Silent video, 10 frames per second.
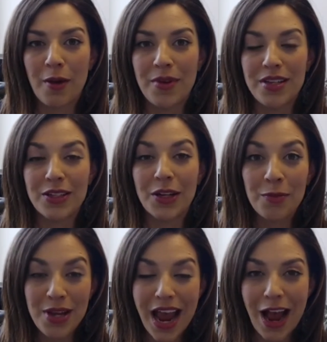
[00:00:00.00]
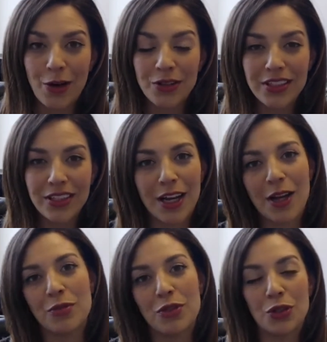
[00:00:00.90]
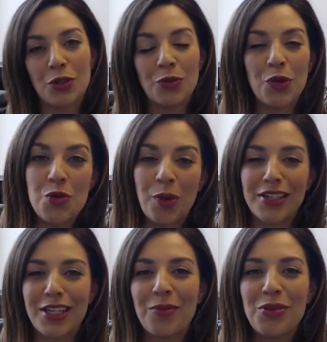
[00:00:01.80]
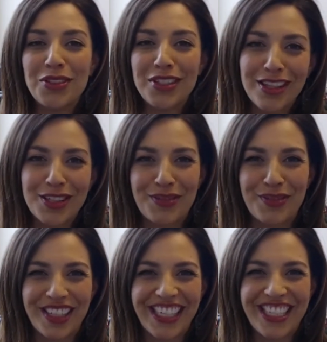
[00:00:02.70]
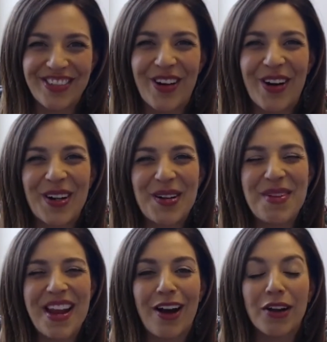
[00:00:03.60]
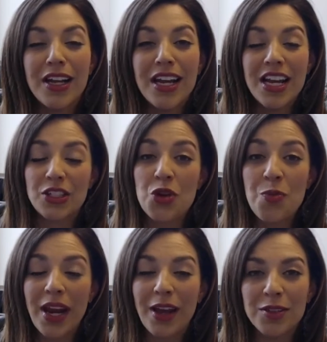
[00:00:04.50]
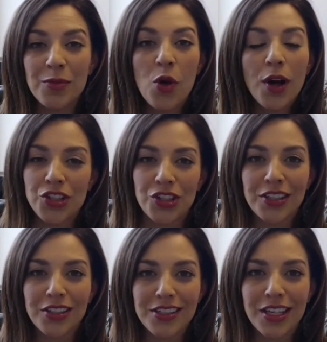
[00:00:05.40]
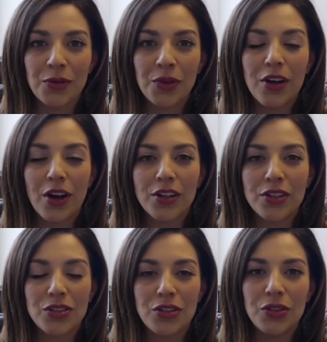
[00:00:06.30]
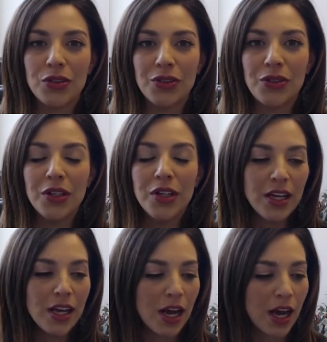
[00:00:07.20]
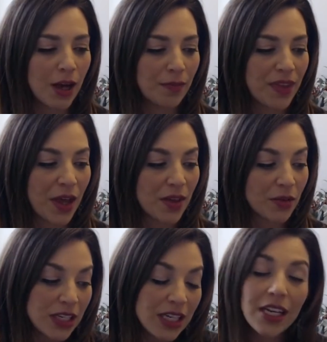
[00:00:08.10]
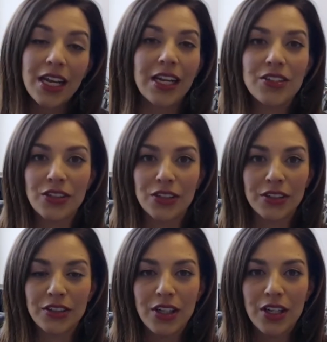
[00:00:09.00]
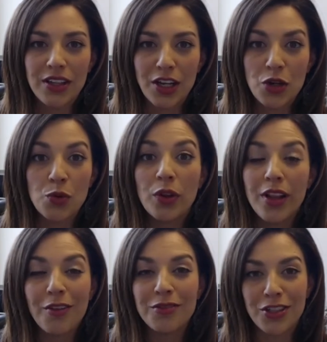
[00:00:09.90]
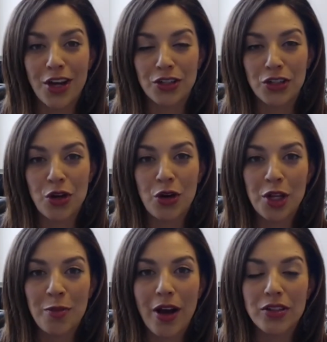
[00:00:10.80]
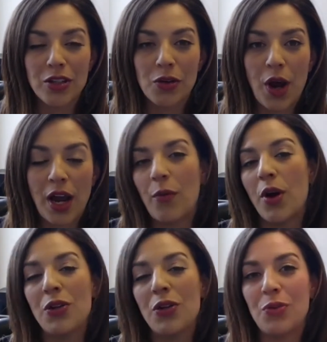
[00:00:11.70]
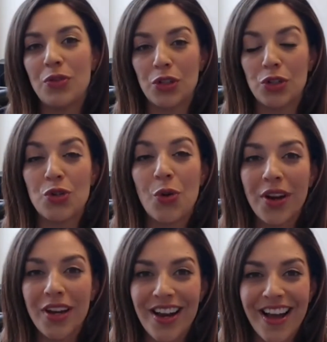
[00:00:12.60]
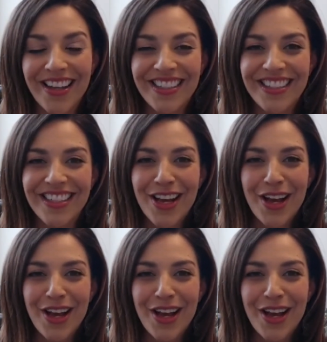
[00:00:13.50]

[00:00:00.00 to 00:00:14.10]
is going to be out soon. By the time you see this footage, it will already be out. So you may have some questions in regards to that didn't get answered that you would love to talk to Jodi about. So I want you to join us